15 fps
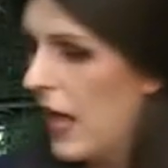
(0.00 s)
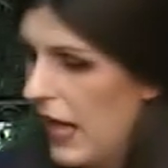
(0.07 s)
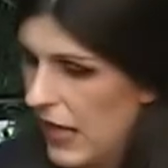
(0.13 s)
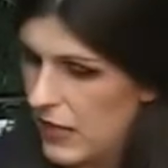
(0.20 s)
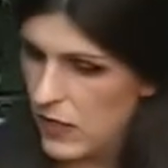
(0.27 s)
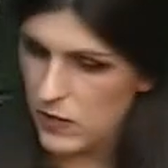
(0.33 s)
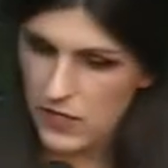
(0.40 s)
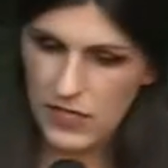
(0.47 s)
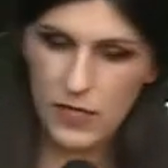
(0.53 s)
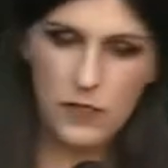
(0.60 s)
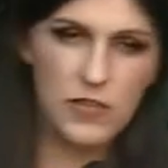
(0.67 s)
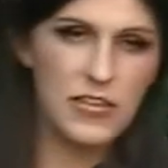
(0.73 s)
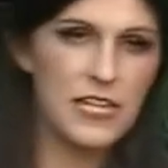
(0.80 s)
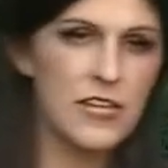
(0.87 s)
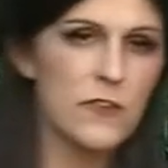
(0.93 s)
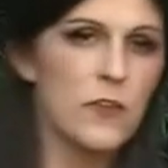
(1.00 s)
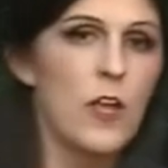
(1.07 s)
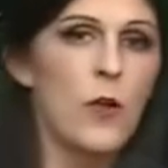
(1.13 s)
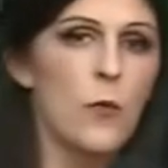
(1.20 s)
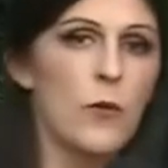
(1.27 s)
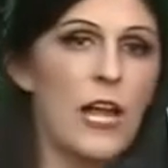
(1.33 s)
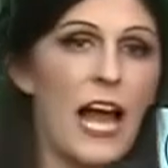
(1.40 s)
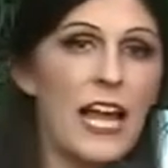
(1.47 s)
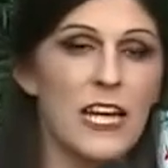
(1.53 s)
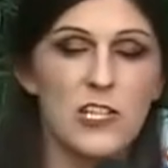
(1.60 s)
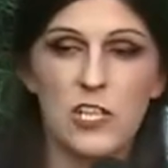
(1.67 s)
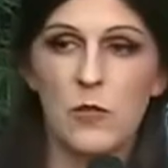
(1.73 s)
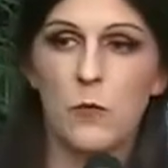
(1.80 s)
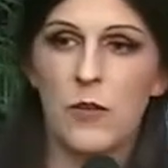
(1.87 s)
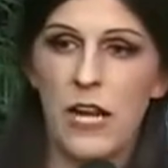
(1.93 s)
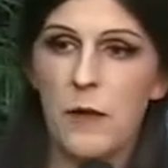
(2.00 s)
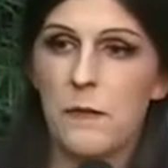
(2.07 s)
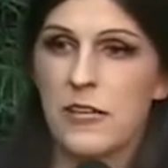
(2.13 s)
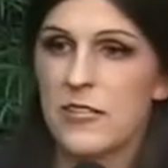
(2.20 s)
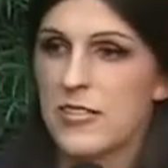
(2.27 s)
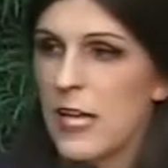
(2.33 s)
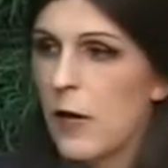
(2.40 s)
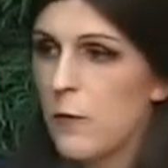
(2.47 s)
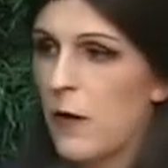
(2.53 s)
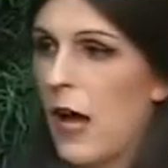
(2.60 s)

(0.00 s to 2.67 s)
And then the other thing is, I actually went out myself.